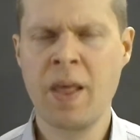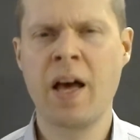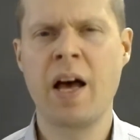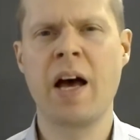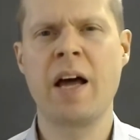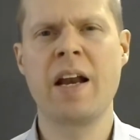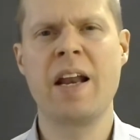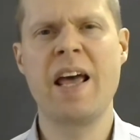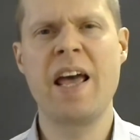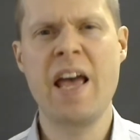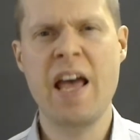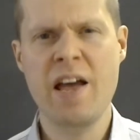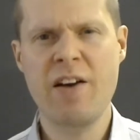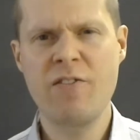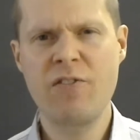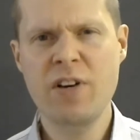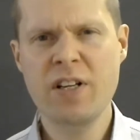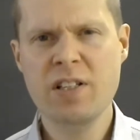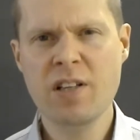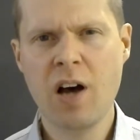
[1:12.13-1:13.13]
and
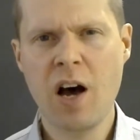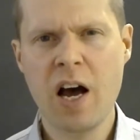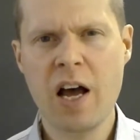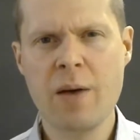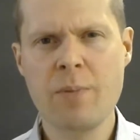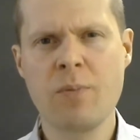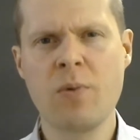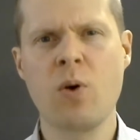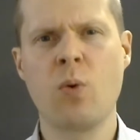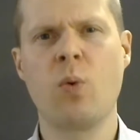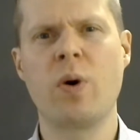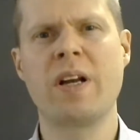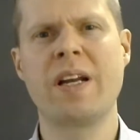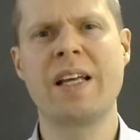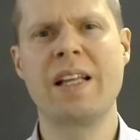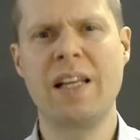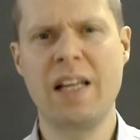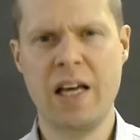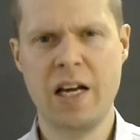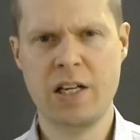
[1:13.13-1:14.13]
every time when
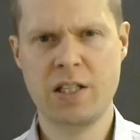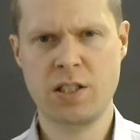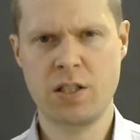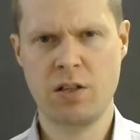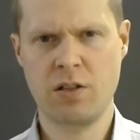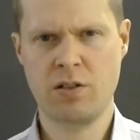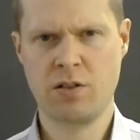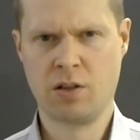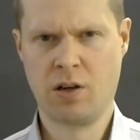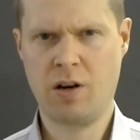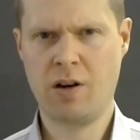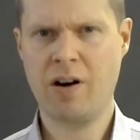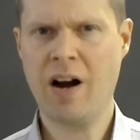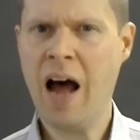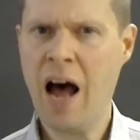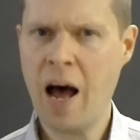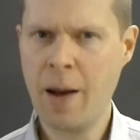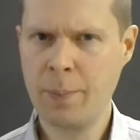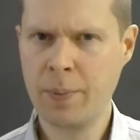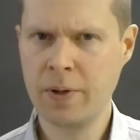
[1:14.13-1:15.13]
elections are
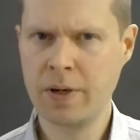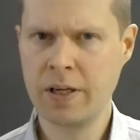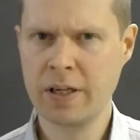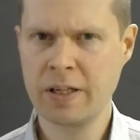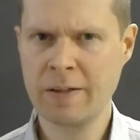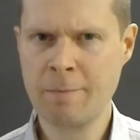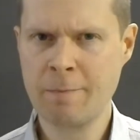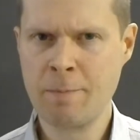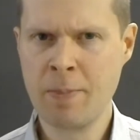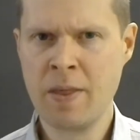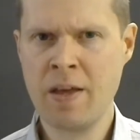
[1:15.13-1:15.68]
happening,